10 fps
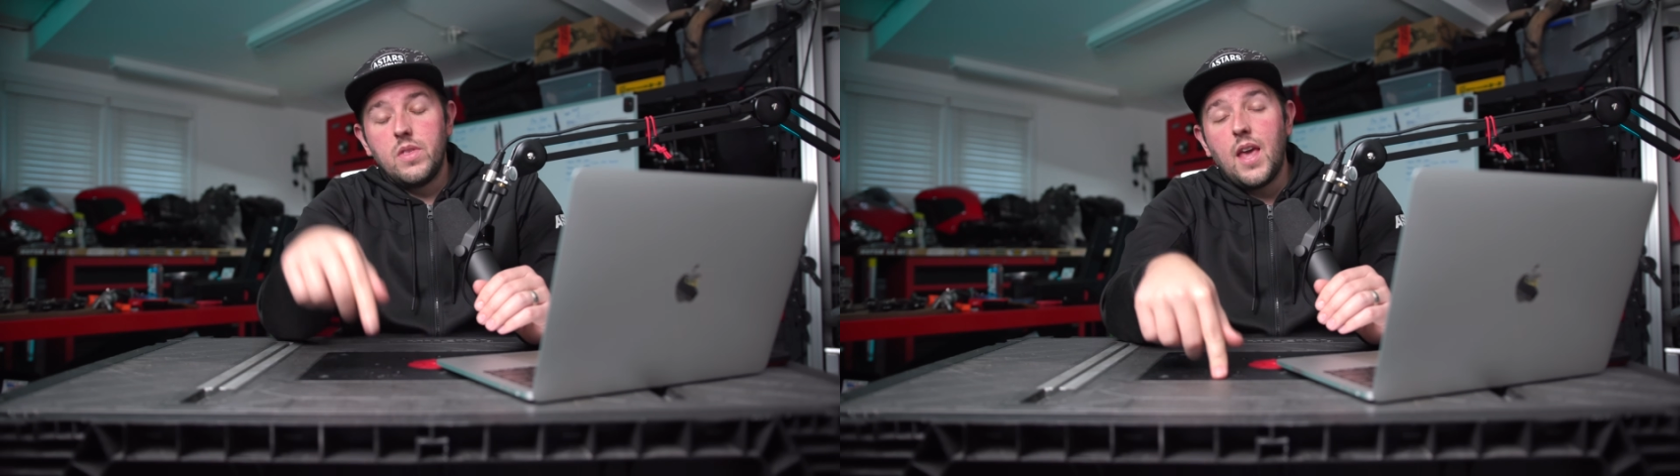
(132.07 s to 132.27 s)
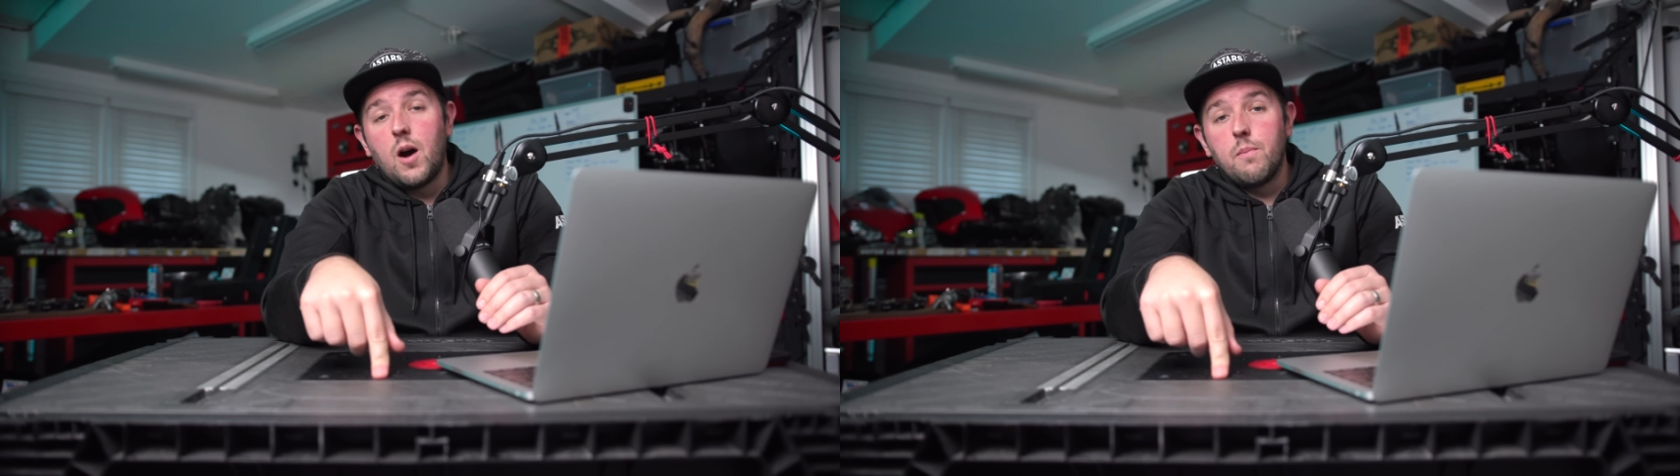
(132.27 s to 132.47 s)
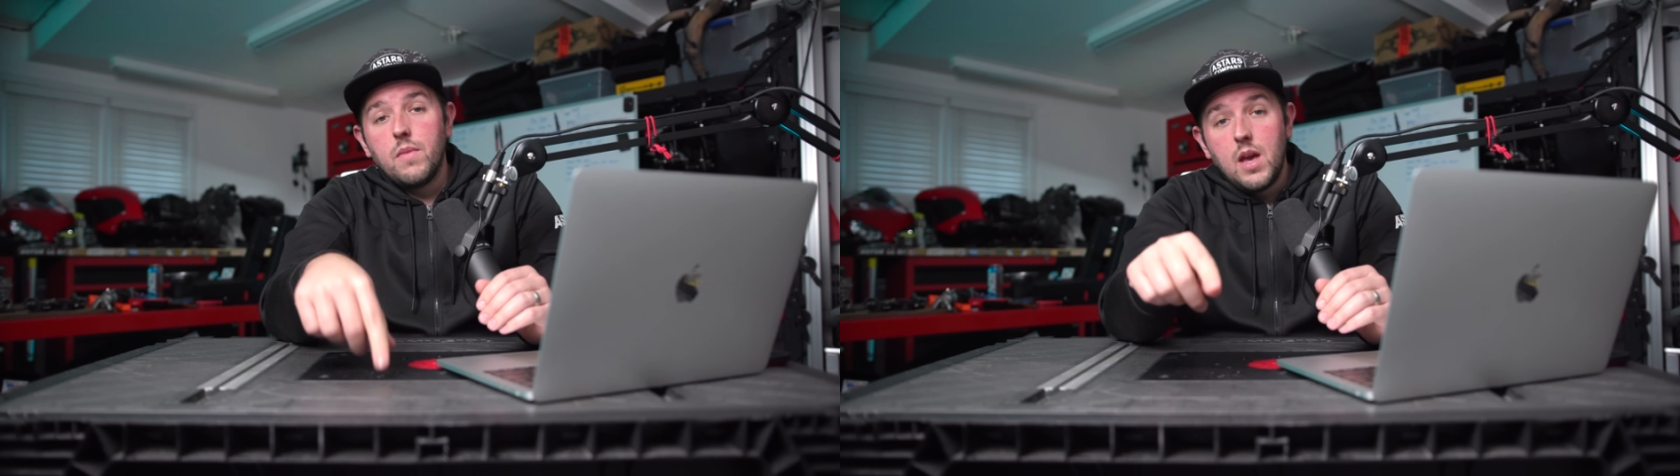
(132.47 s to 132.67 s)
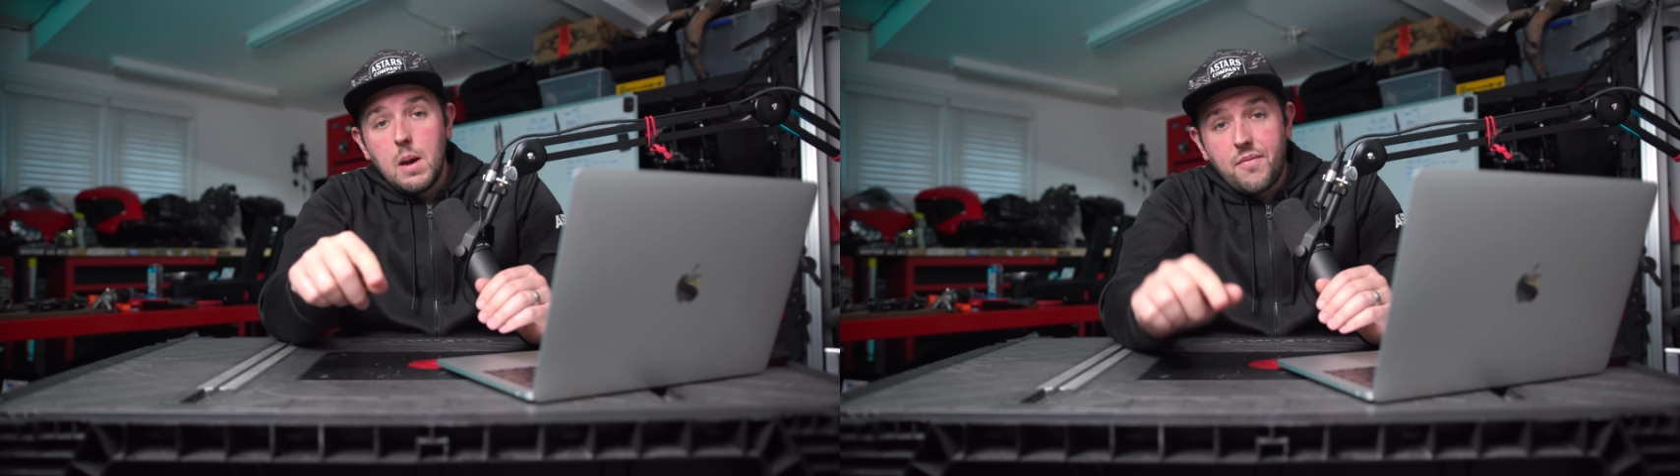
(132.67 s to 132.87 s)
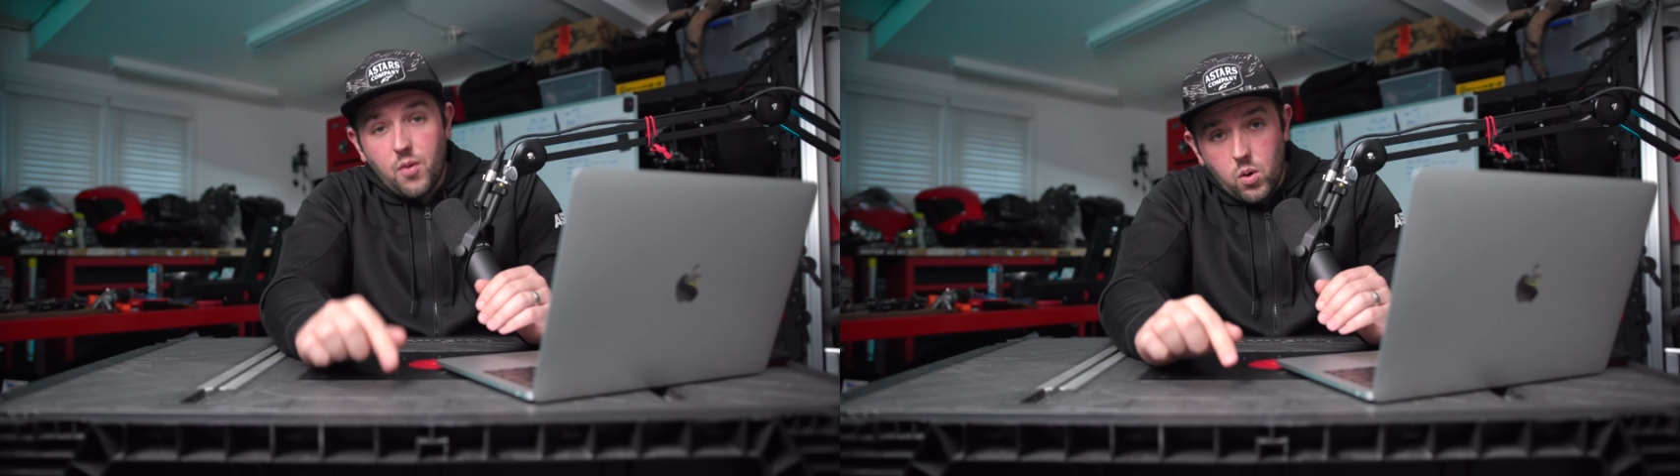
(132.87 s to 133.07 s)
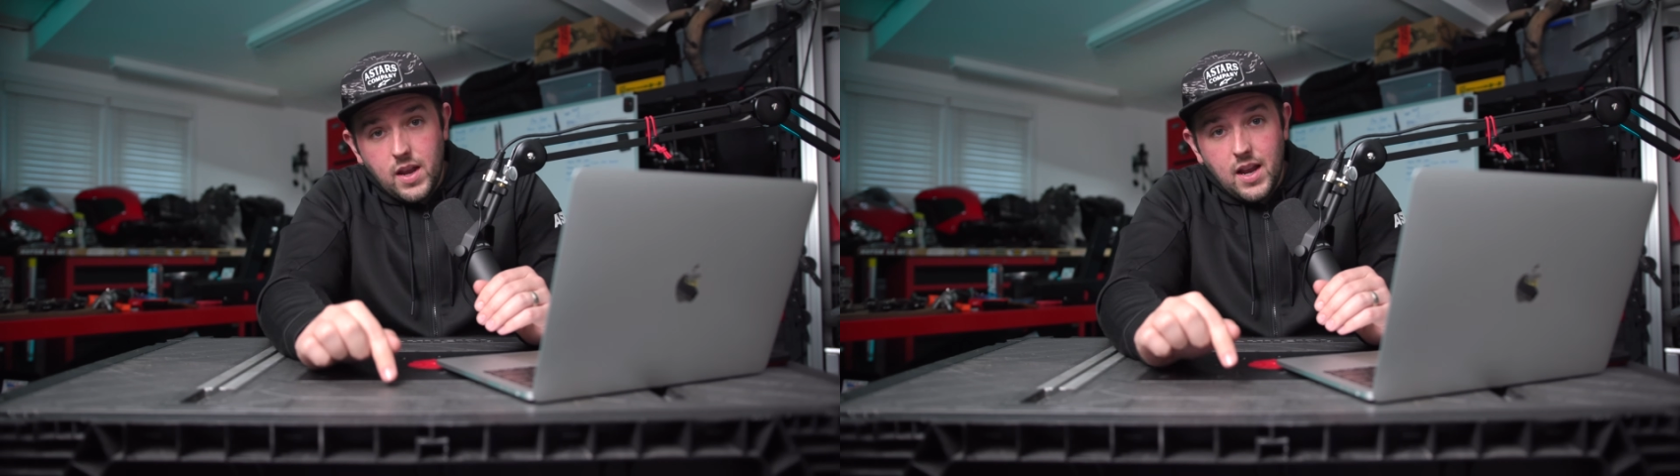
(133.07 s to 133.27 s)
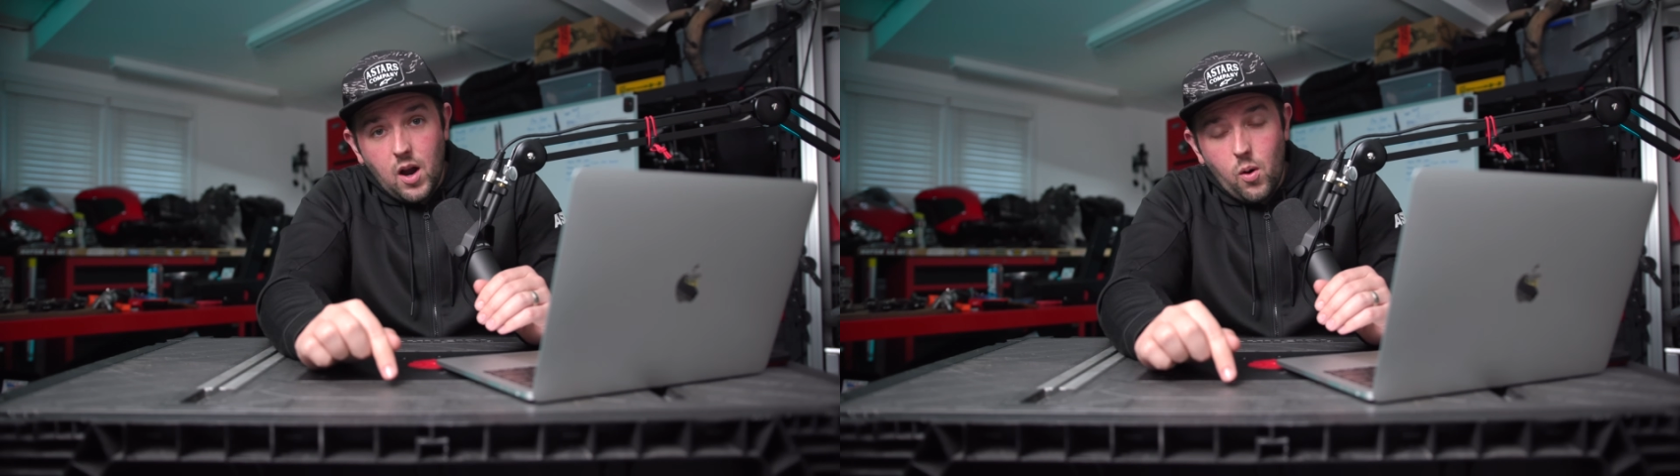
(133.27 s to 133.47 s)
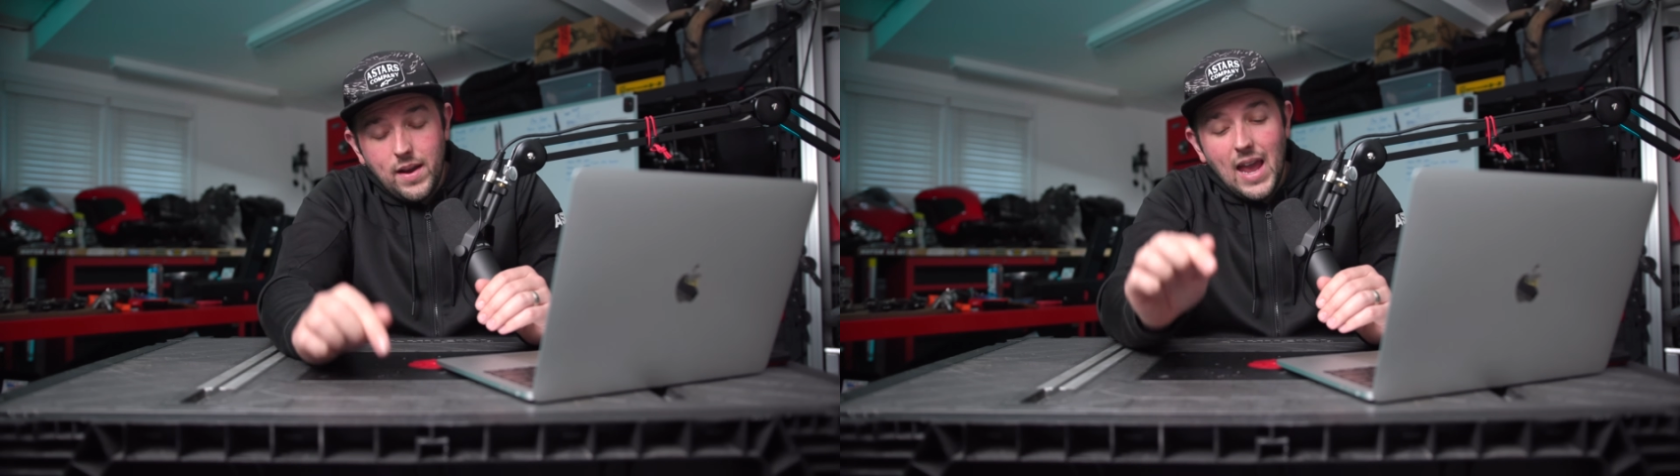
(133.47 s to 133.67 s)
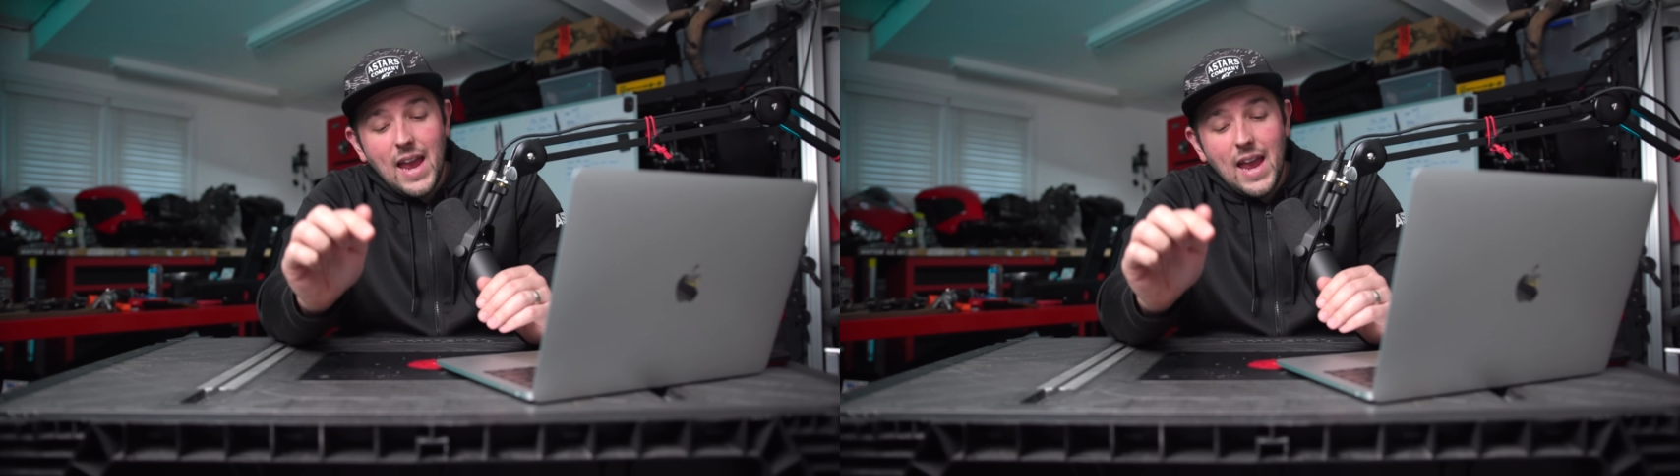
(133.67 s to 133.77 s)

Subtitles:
Now, before we get going,